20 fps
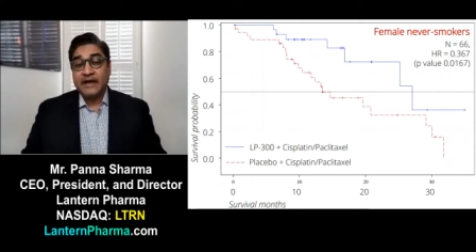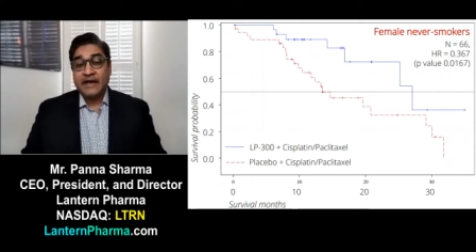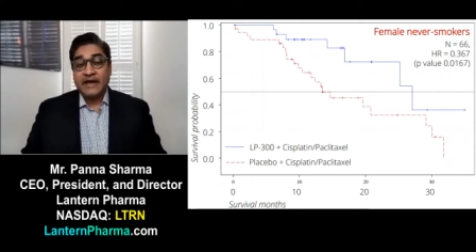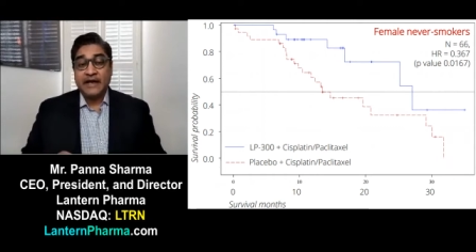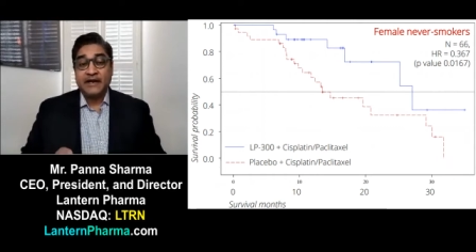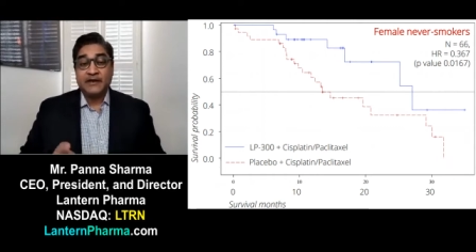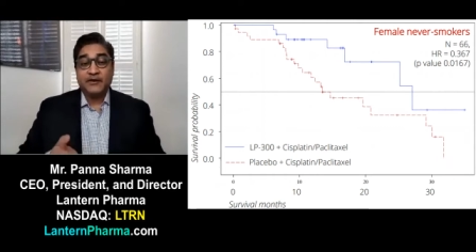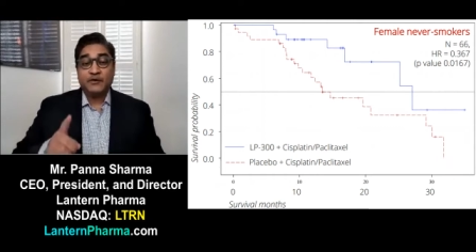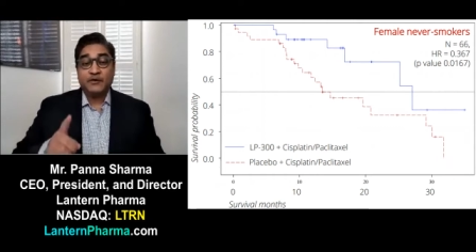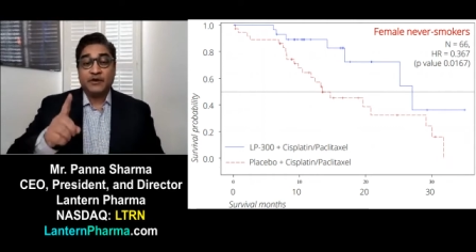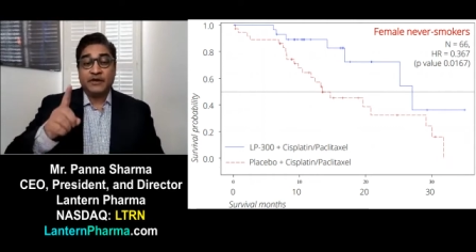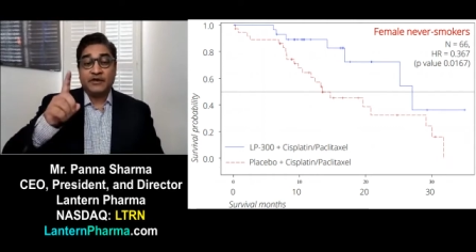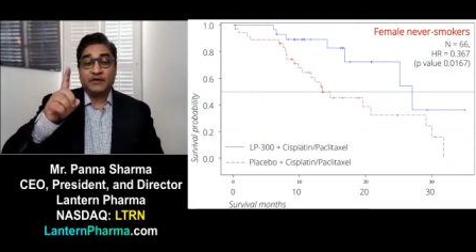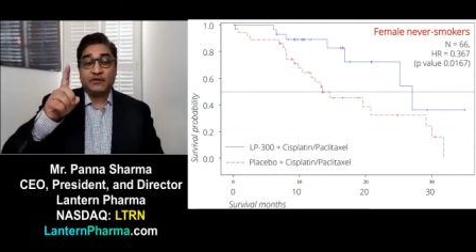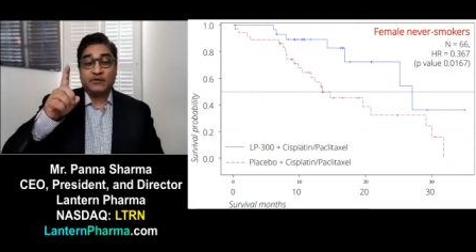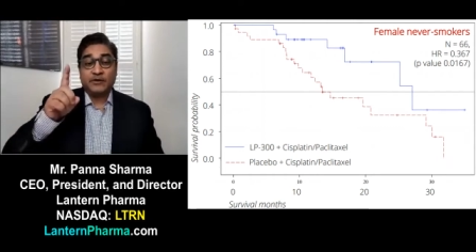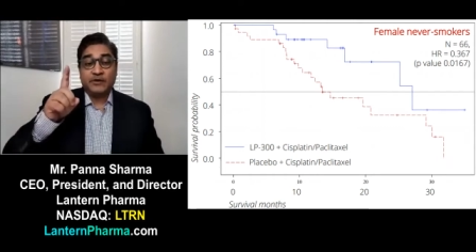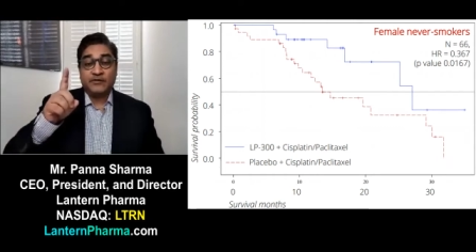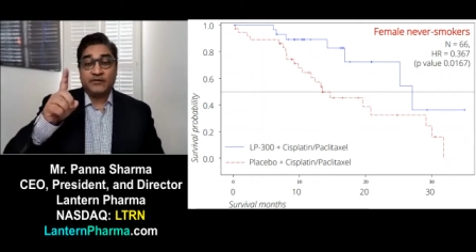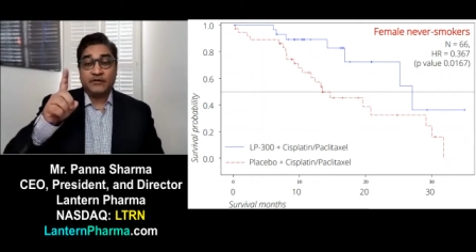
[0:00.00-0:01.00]
and you
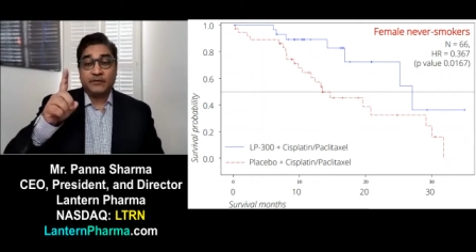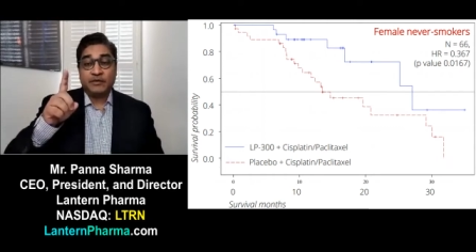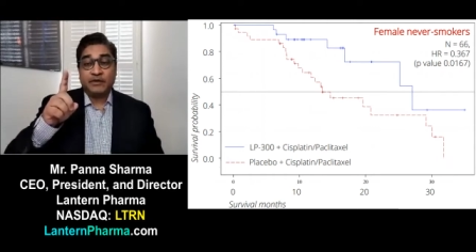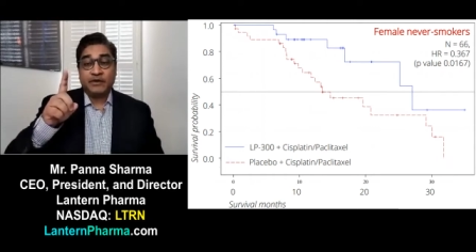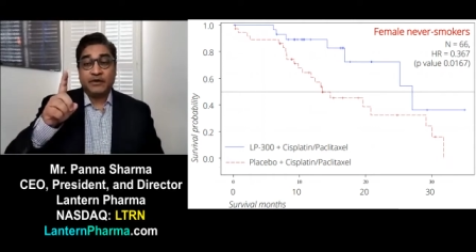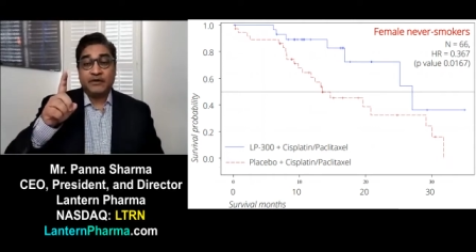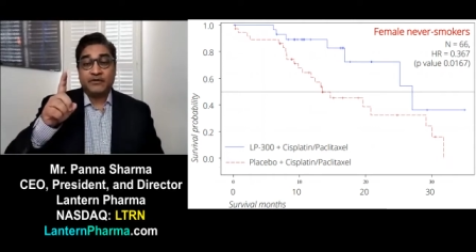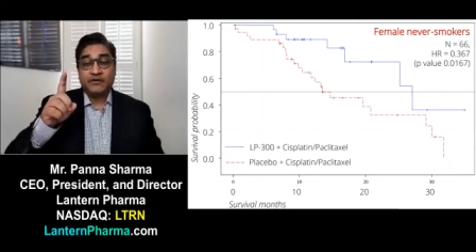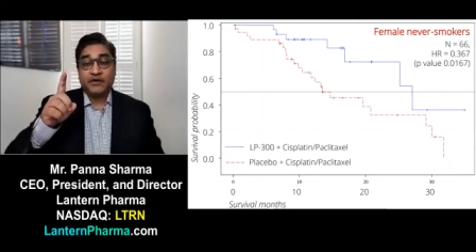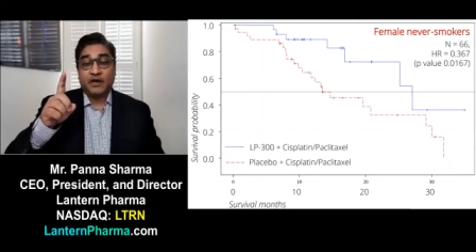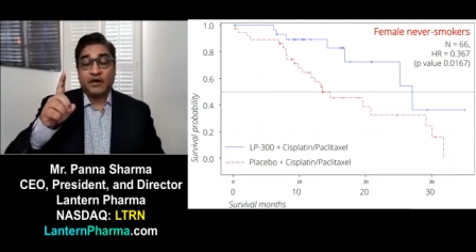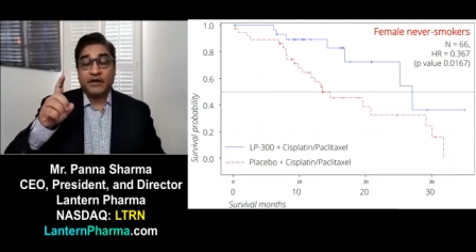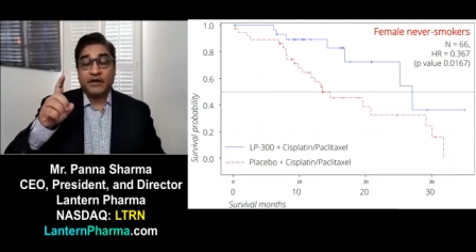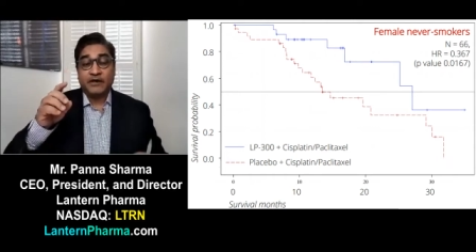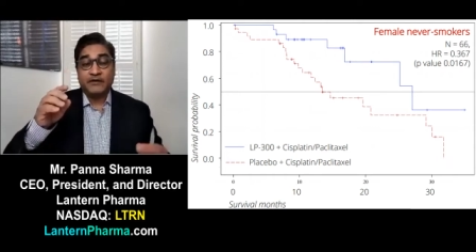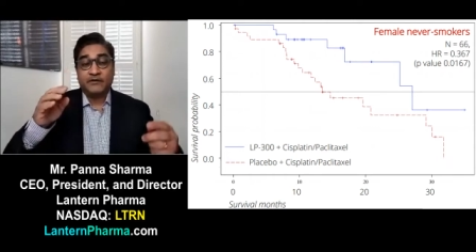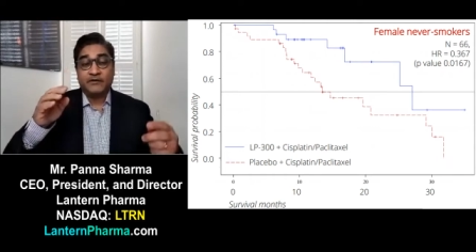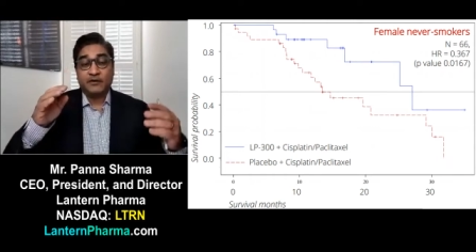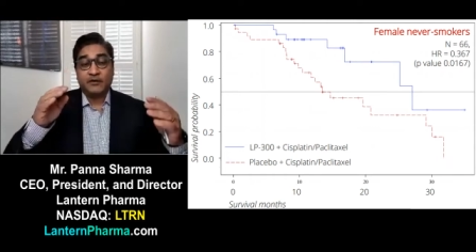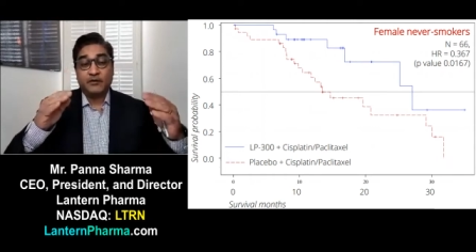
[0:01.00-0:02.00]
increase the ability to
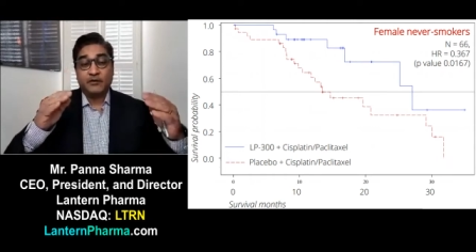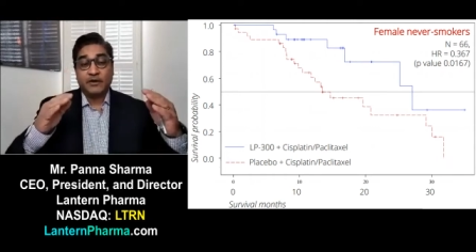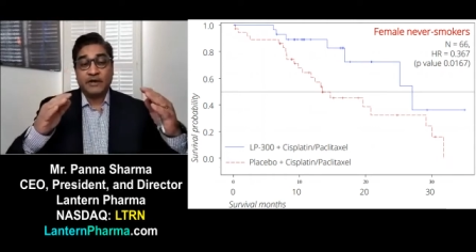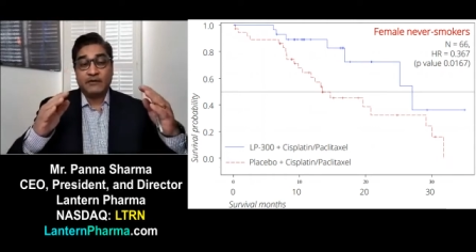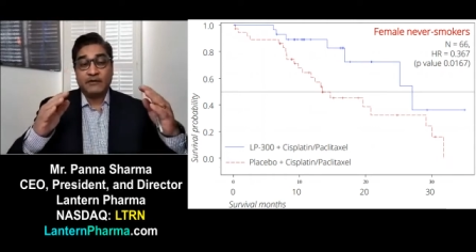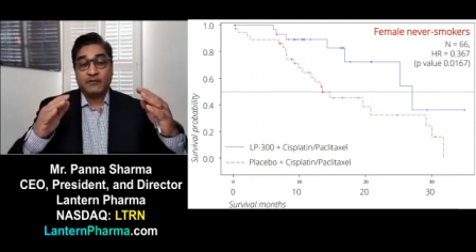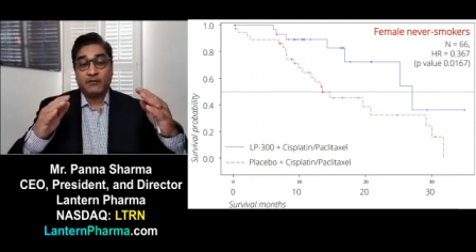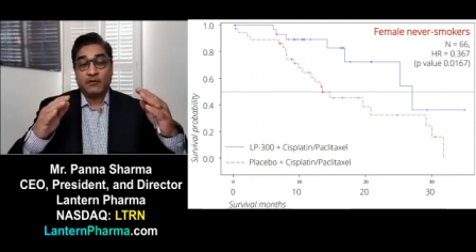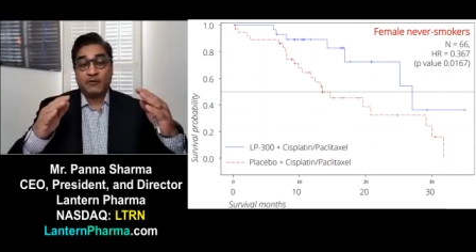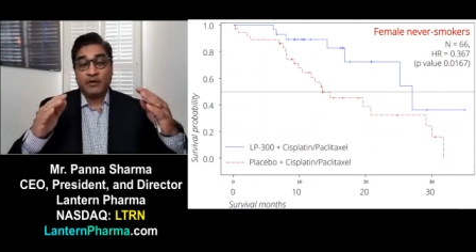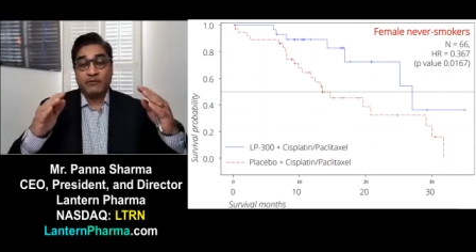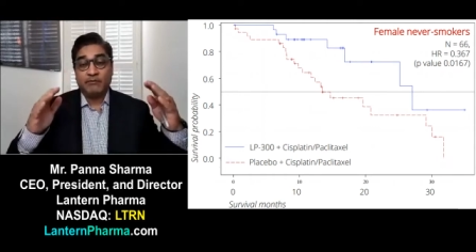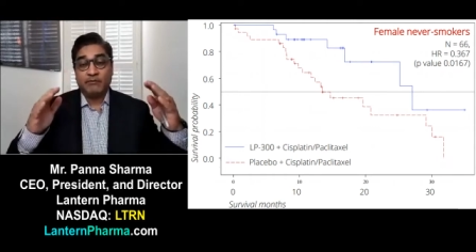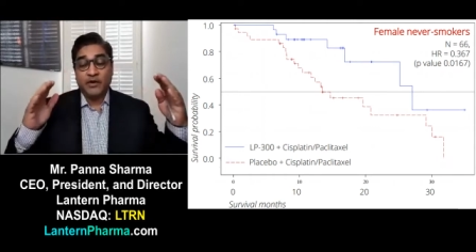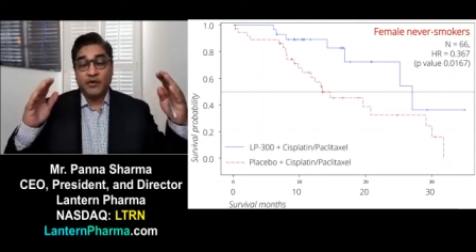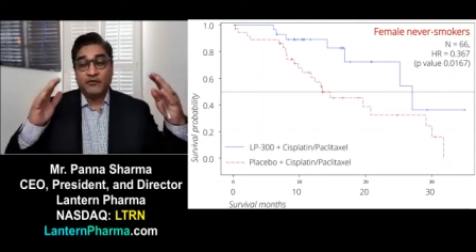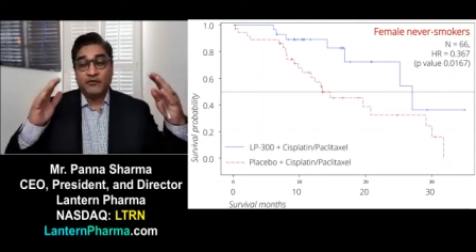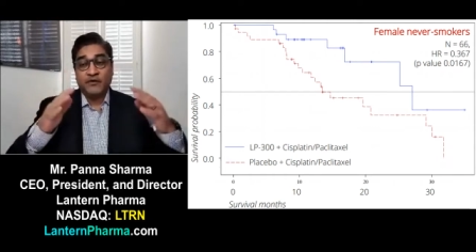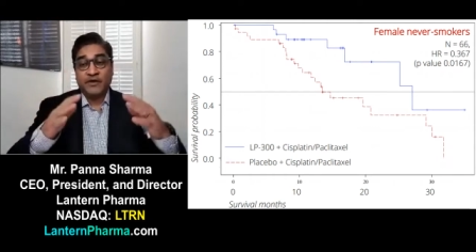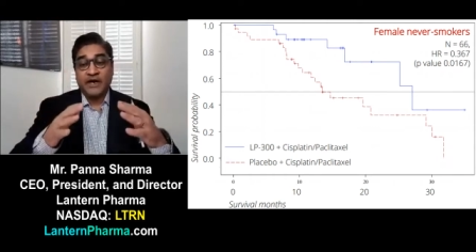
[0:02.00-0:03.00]
target. So you get really
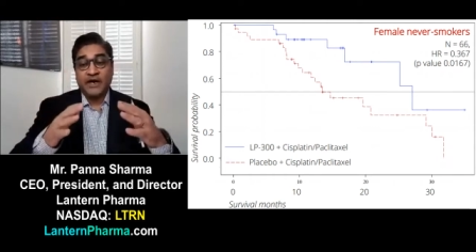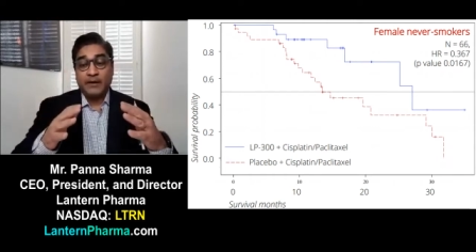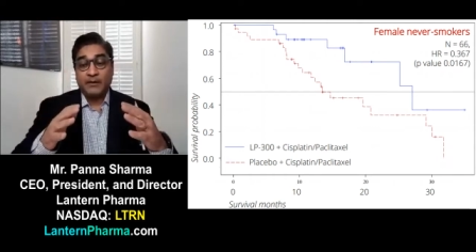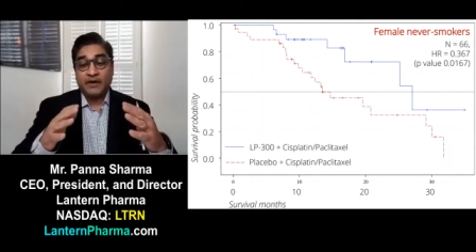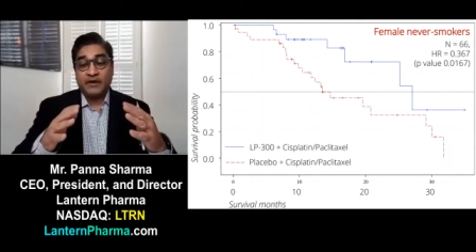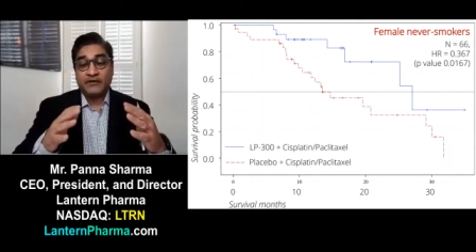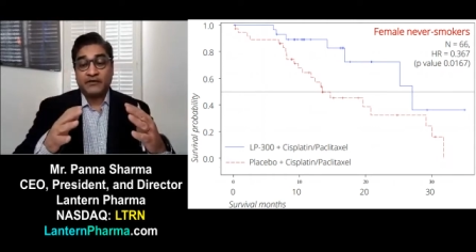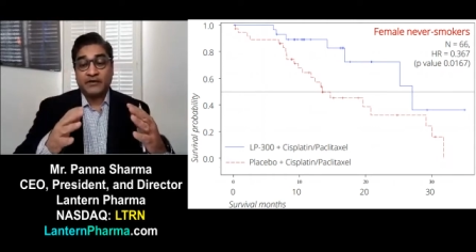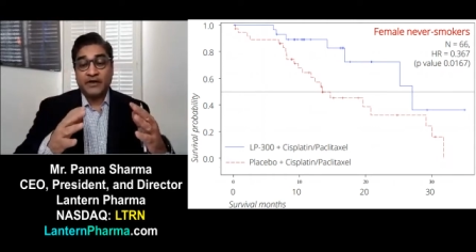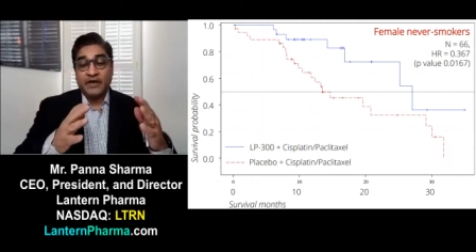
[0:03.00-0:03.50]
both phenomena.